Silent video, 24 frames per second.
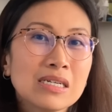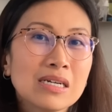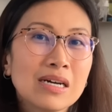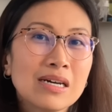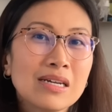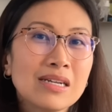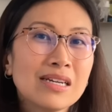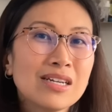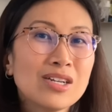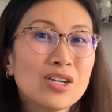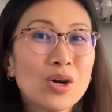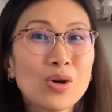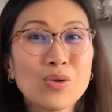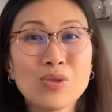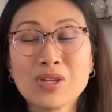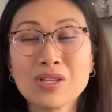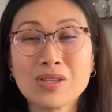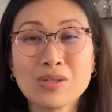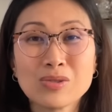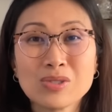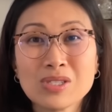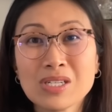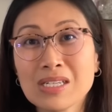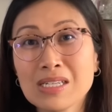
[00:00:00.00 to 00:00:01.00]
And I know that
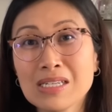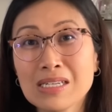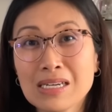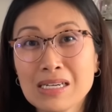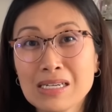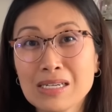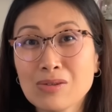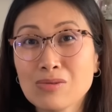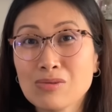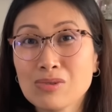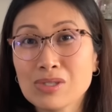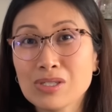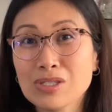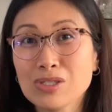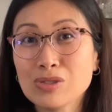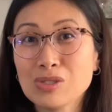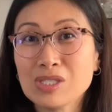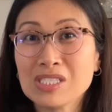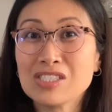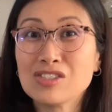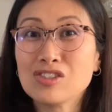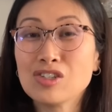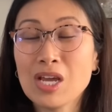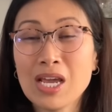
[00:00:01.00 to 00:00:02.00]
there's nothing I can really do
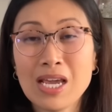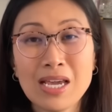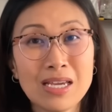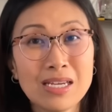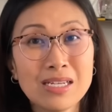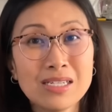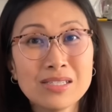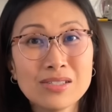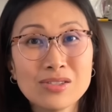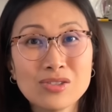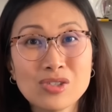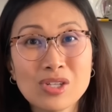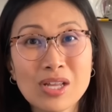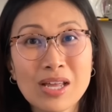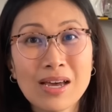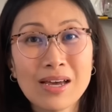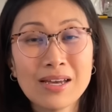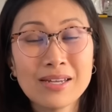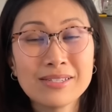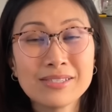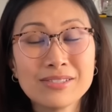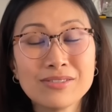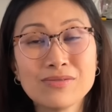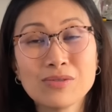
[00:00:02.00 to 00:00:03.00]
to change
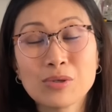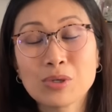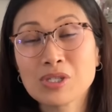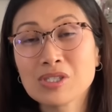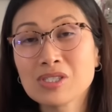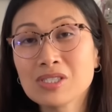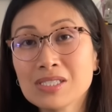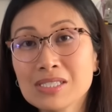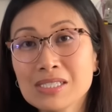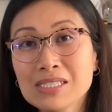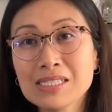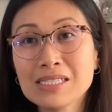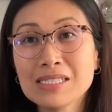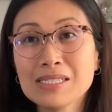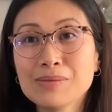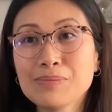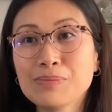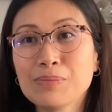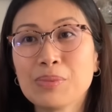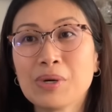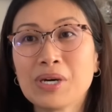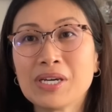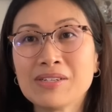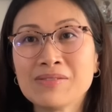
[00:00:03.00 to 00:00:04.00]
that, unfortunately,
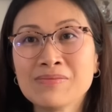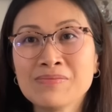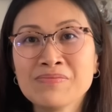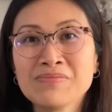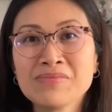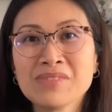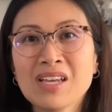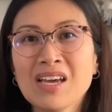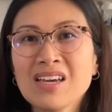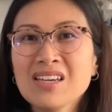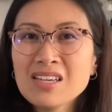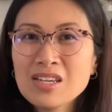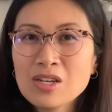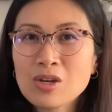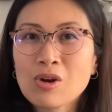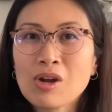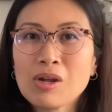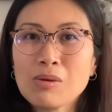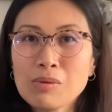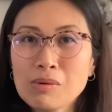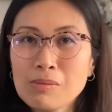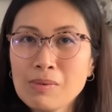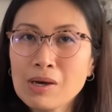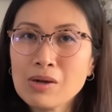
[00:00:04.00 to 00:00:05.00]
but I can
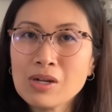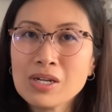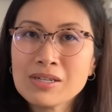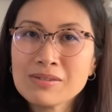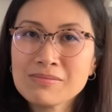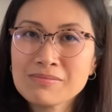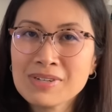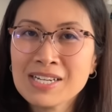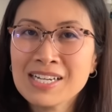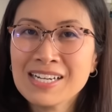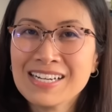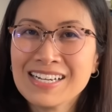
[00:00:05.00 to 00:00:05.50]
gripe about it.